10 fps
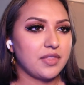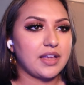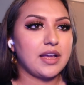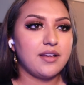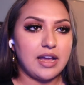
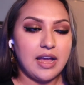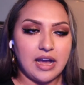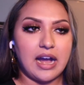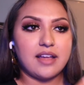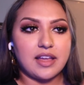Like, I
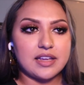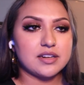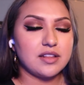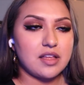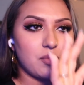I like
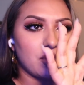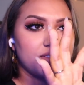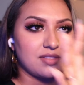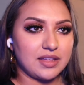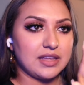it a lot
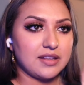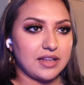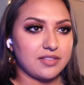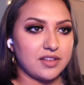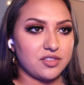more seeing it
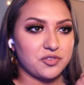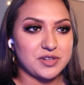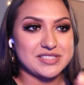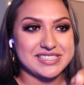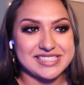like this
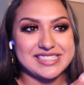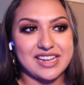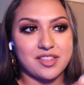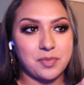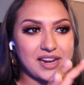versus a
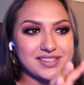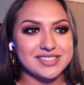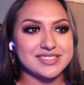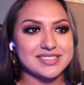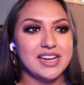dance
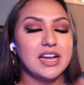practice.